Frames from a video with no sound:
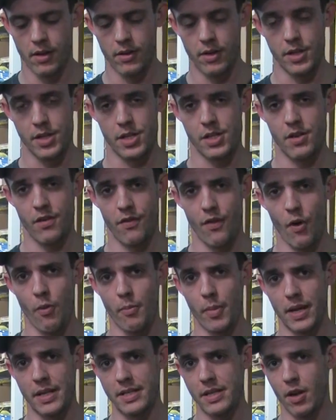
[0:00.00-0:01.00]
this is a
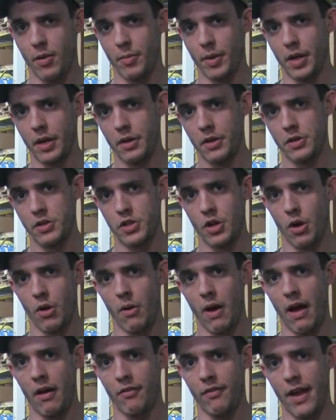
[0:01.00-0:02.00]
foam-based helmet.
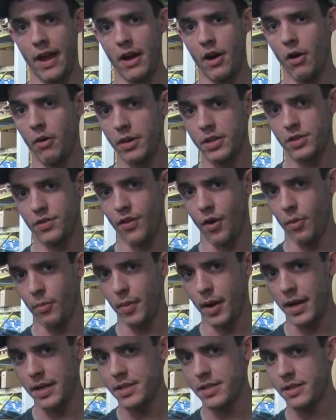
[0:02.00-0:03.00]
So Alveo is
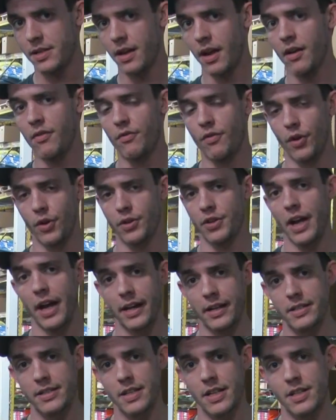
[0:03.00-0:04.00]
foam-based and
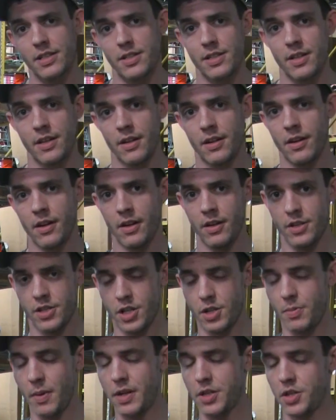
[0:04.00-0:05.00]
Vertex is
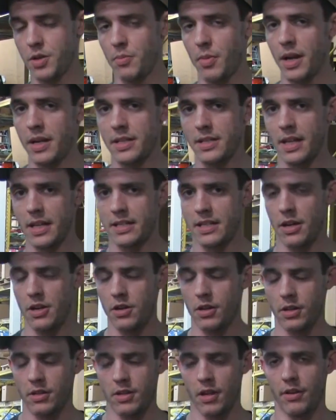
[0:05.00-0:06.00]
suspension-based. That's how
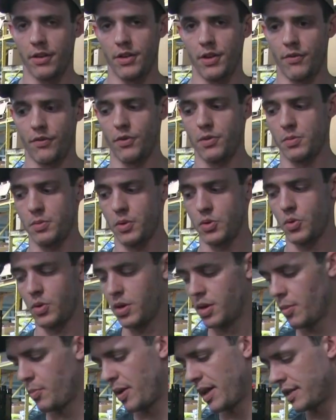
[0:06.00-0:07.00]
you can tell the difference
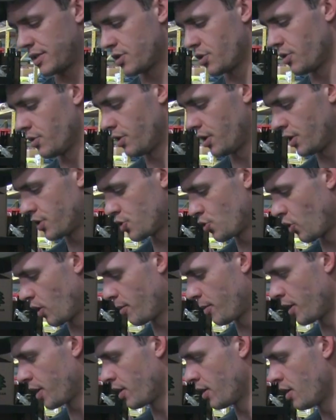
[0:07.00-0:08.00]
between the Petzl
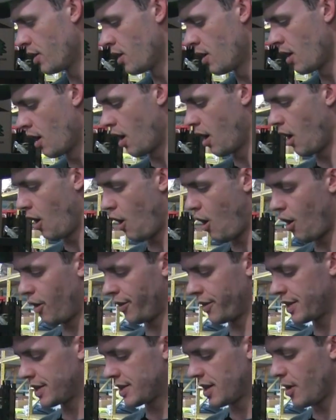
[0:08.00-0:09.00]
assortment. Uh,
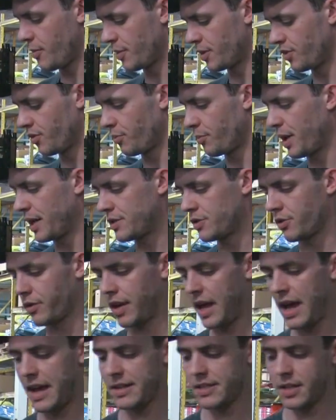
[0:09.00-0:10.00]
all these helmets from Petzl
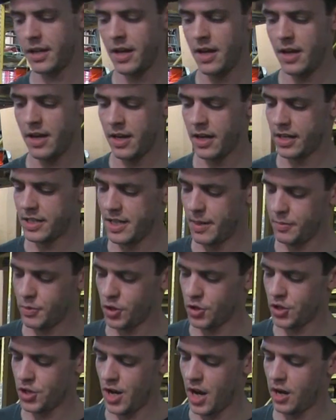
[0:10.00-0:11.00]
and Kask, except
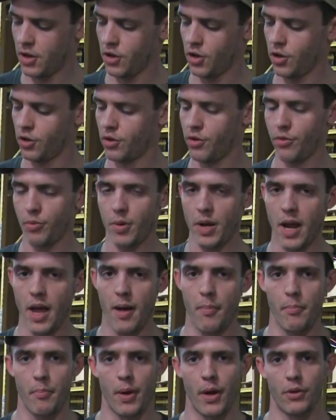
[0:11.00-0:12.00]
your standard
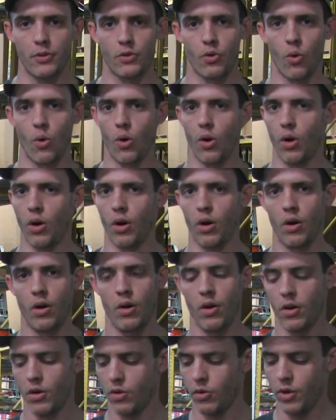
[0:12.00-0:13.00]
3M, Peltor,
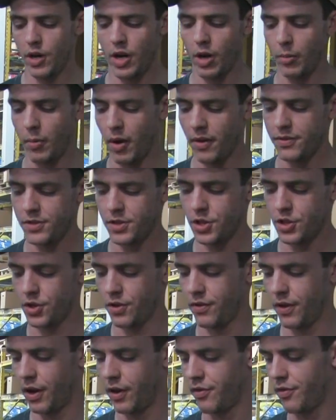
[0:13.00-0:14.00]
earmuffs that
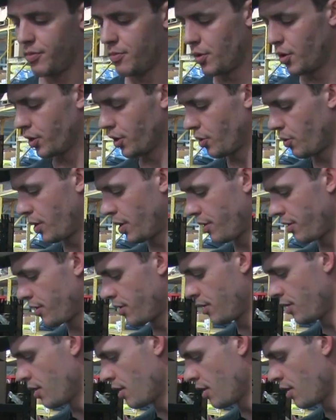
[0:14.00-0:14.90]
you're very familiar with.